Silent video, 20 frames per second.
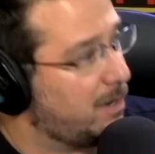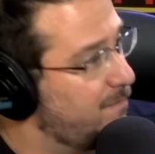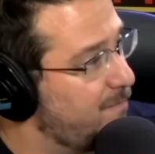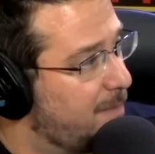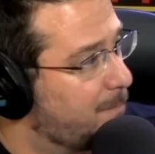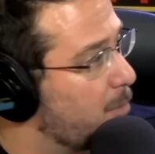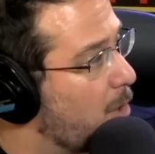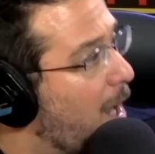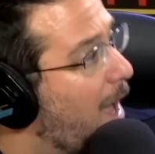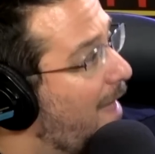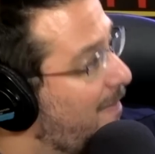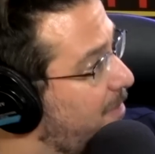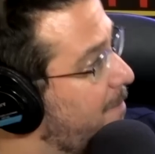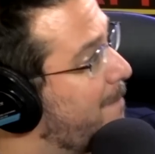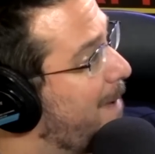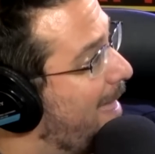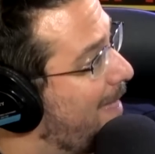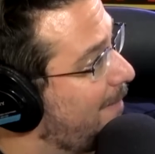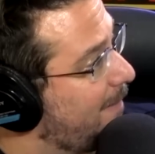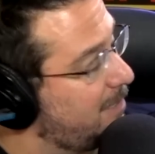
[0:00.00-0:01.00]
of them are on the
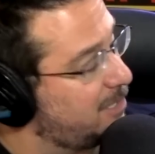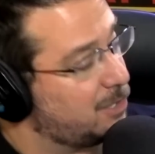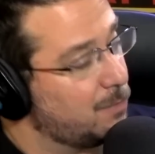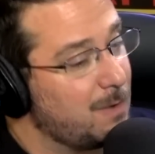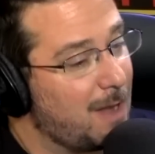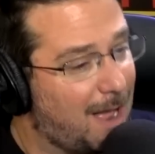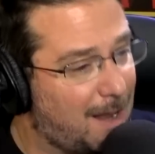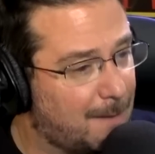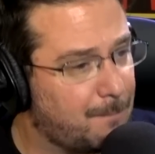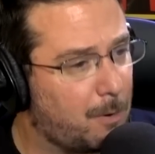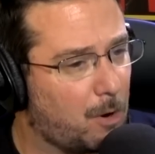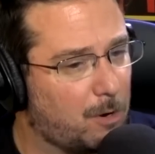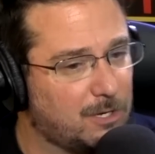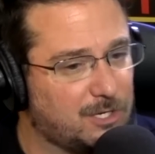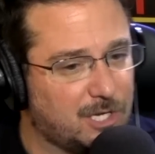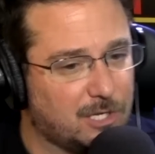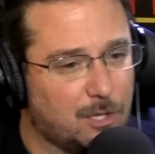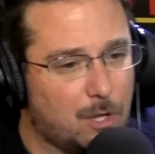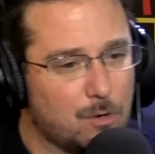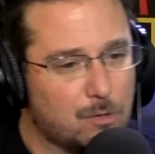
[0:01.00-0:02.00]
ballot. So
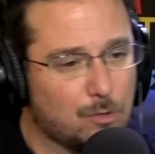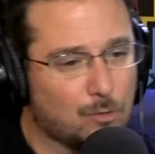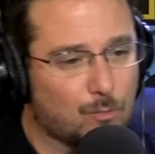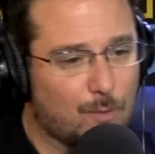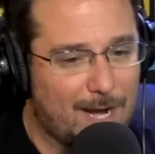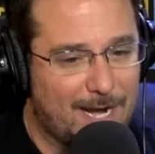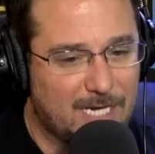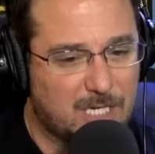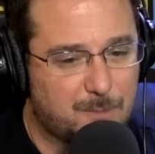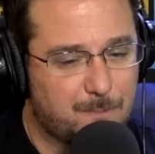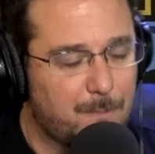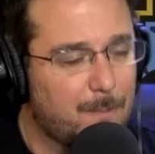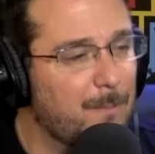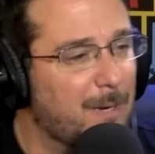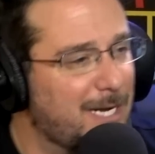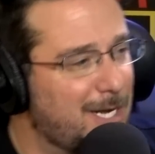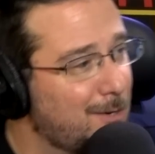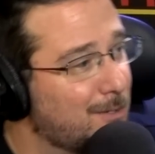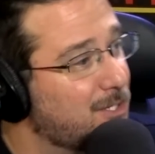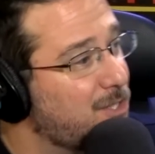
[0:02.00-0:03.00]
nonpartisan local race.
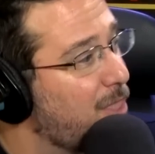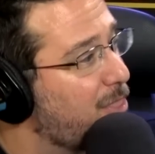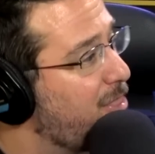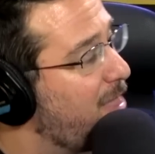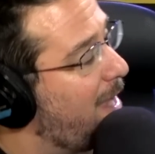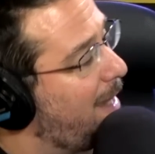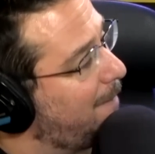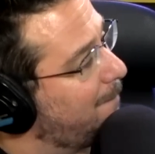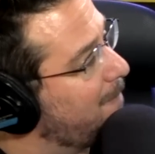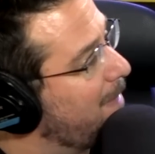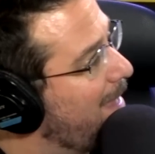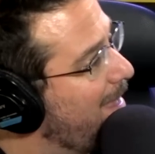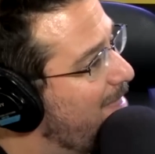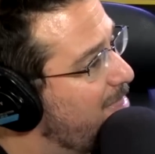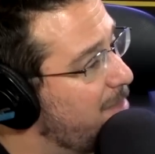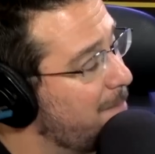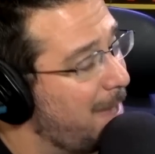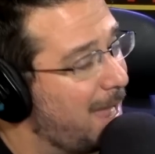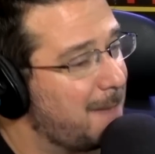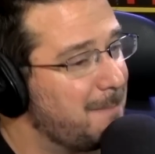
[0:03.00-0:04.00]
But here's the thing.
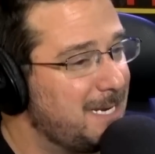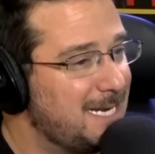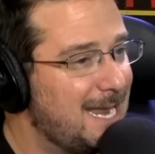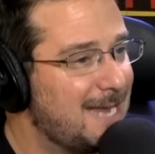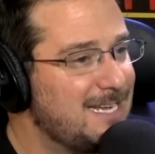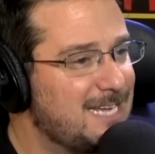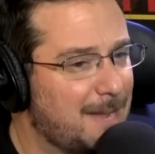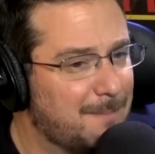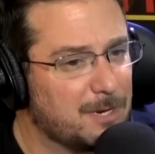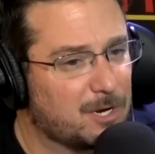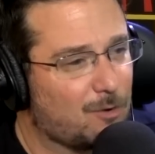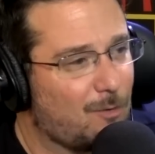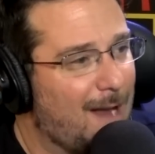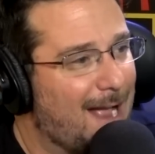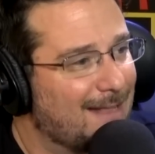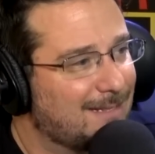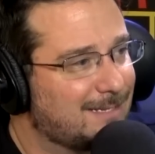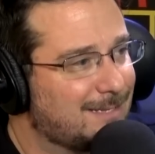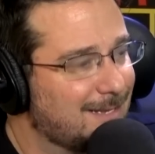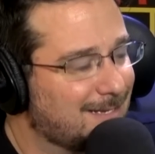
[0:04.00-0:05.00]
The Miami-Dade
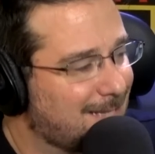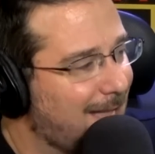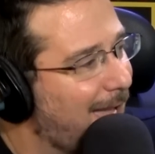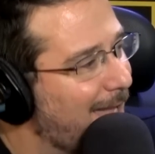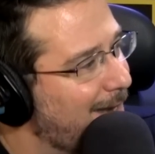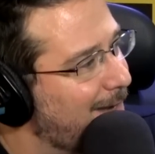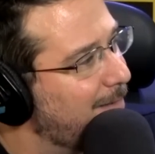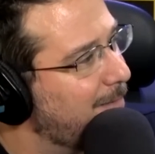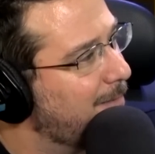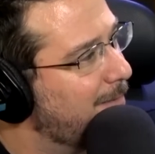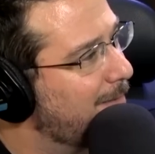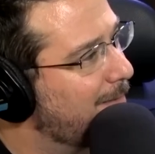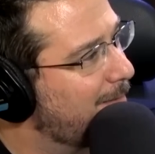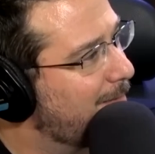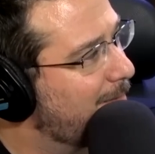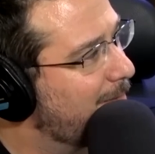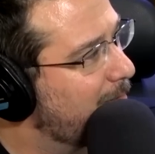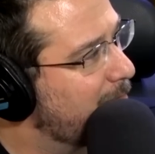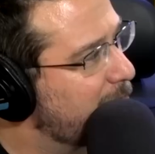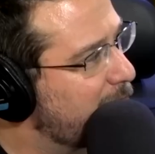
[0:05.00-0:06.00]
Democrats decided
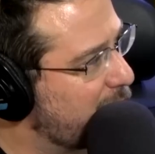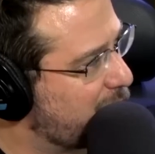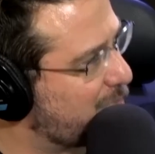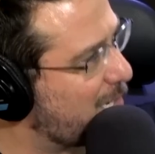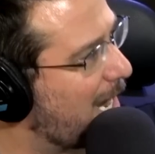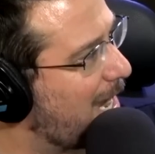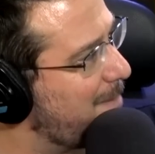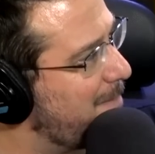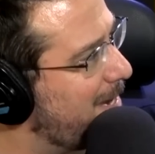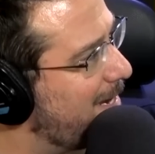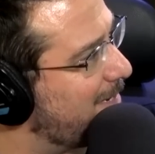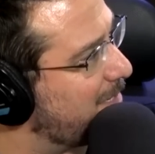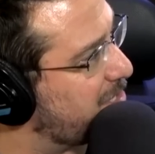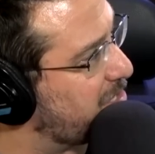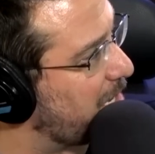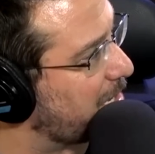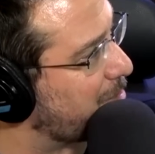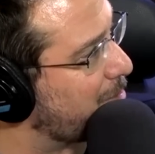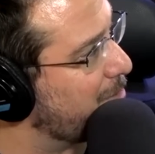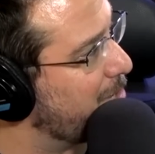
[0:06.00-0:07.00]
to chime in,
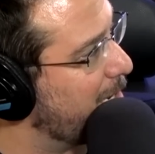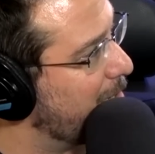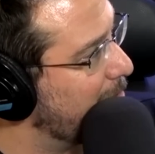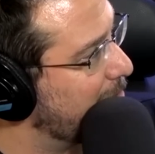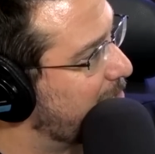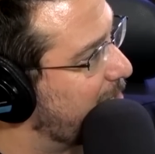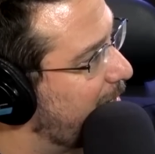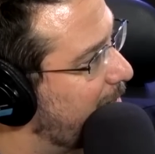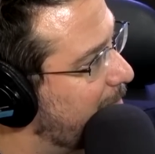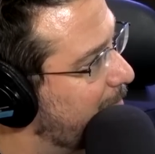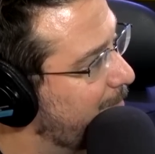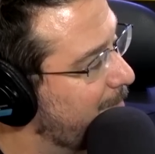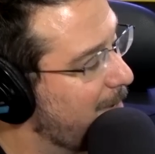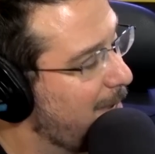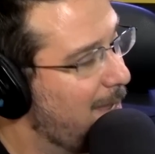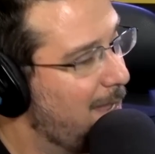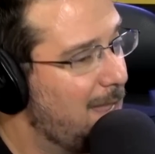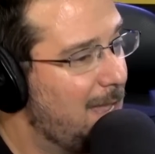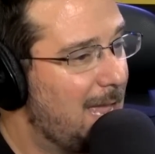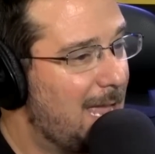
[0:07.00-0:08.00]
stick their nose in.
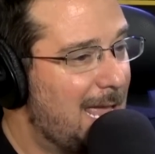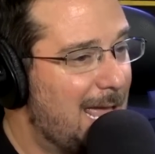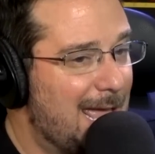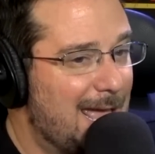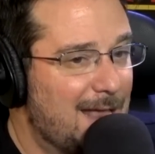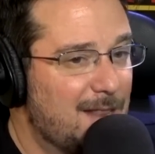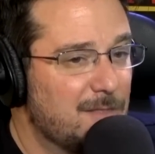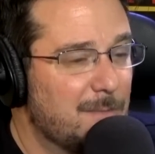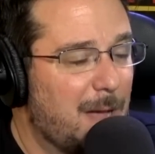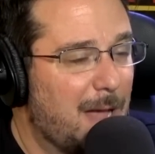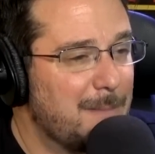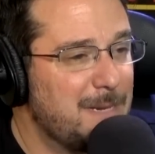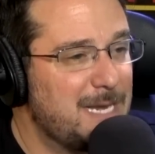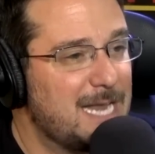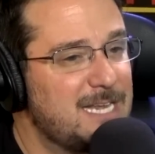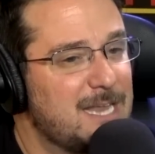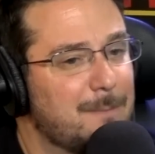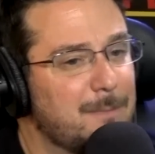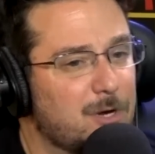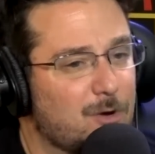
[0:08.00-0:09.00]
And the
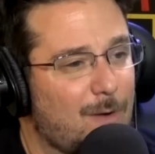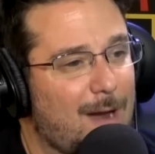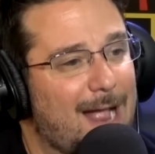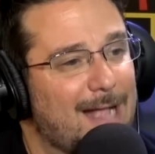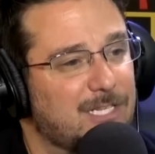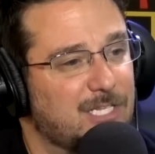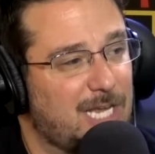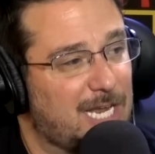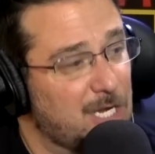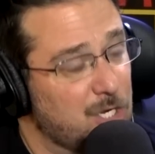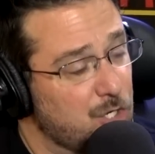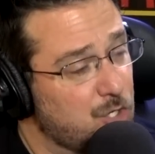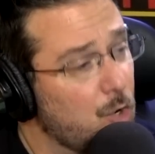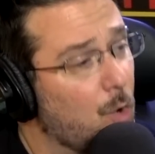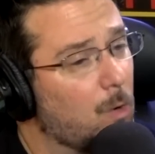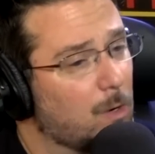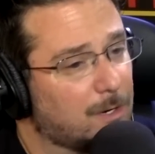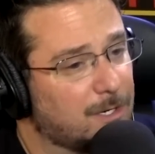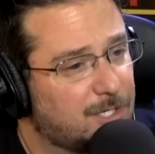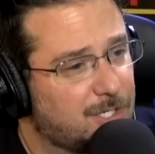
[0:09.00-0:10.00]
Miami-Dade Democrats
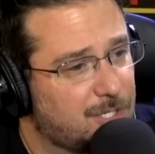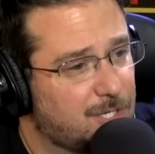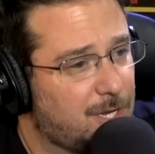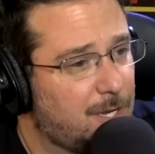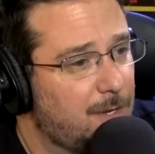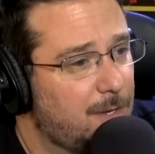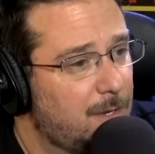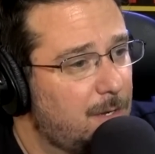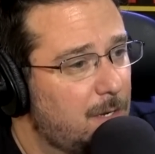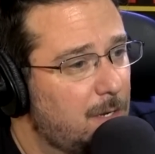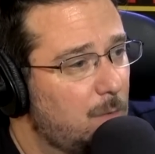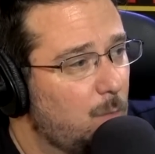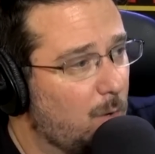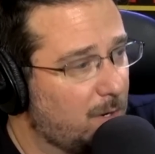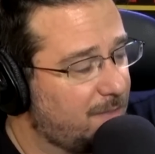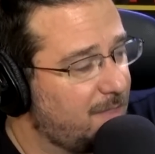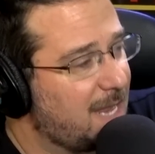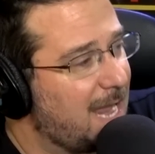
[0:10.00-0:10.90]
endorsed one of the